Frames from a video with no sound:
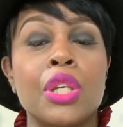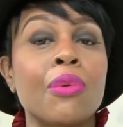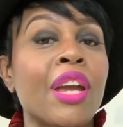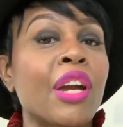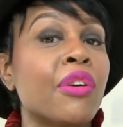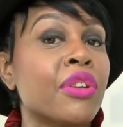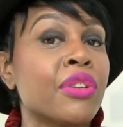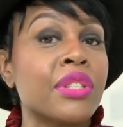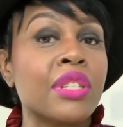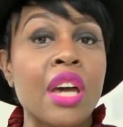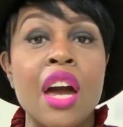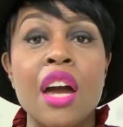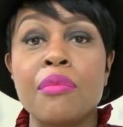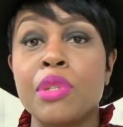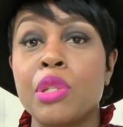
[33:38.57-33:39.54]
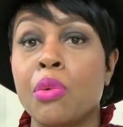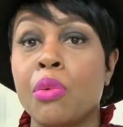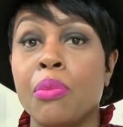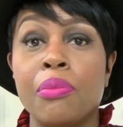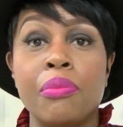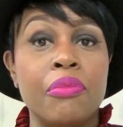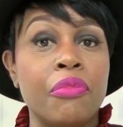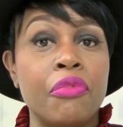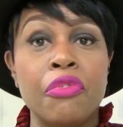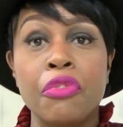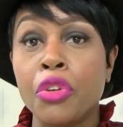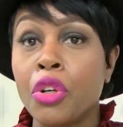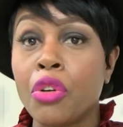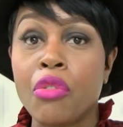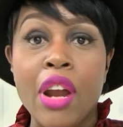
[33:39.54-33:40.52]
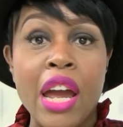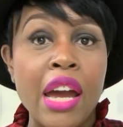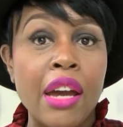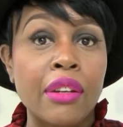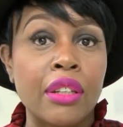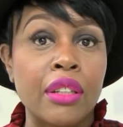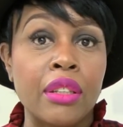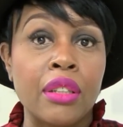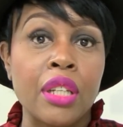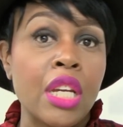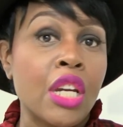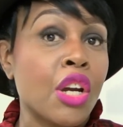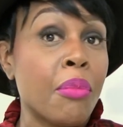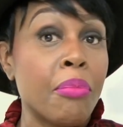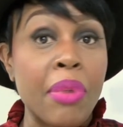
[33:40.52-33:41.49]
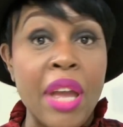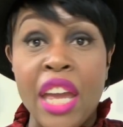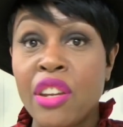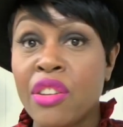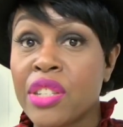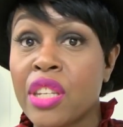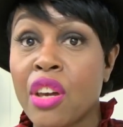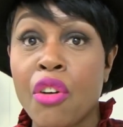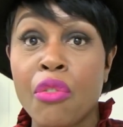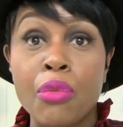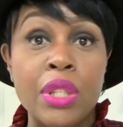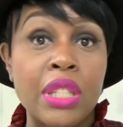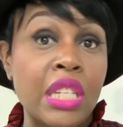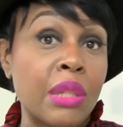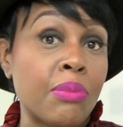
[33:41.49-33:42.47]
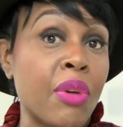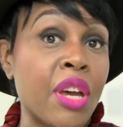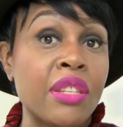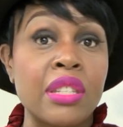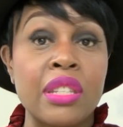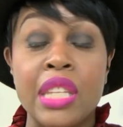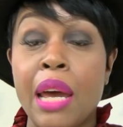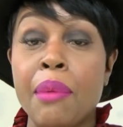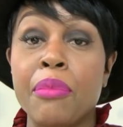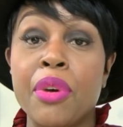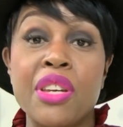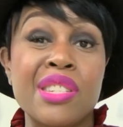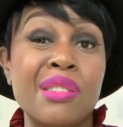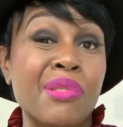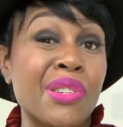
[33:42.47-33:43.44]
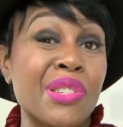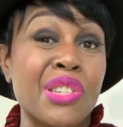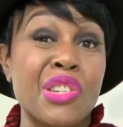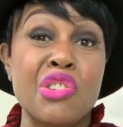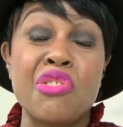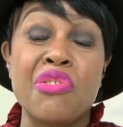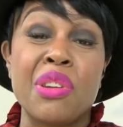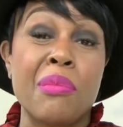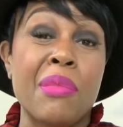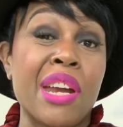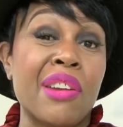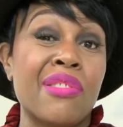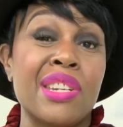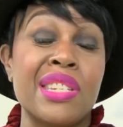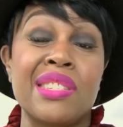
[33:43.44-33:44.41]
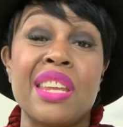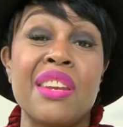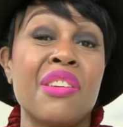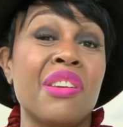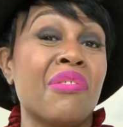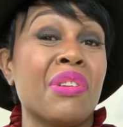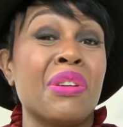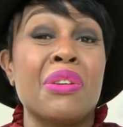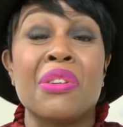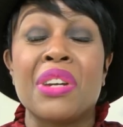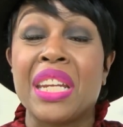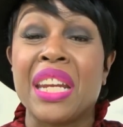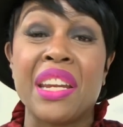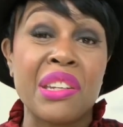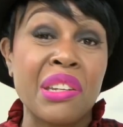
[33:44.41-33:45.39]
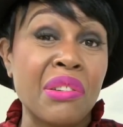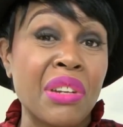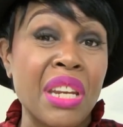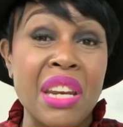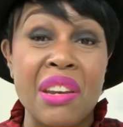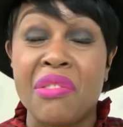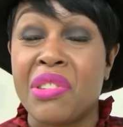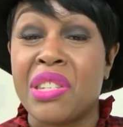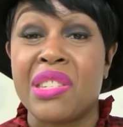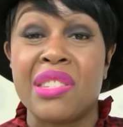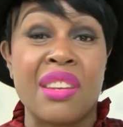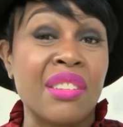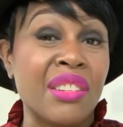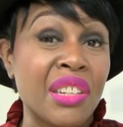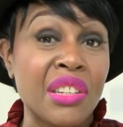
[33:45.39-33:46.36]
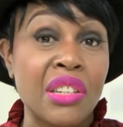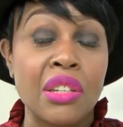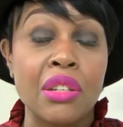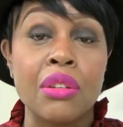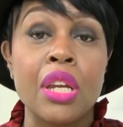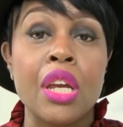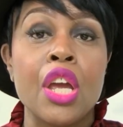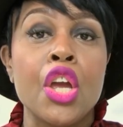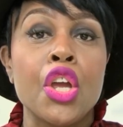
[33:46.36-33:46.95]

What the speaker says: you ain't got no time to fool around and compare yourself with this person, that person, because the truth of the matter is they're not even looking at you, they're not even studying you.